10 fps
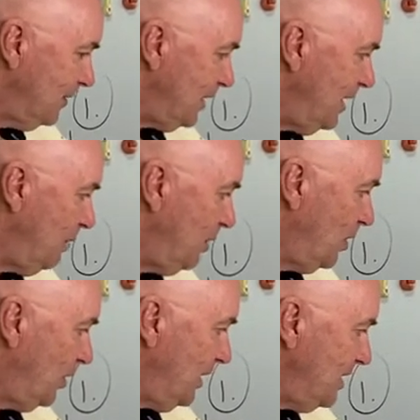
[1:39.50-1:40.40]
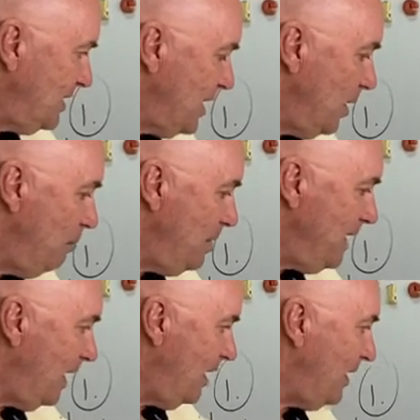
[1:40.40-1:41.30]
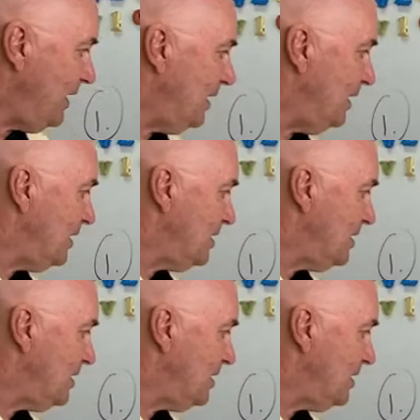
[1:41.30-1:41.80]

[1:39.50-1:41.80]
The keyboard is behind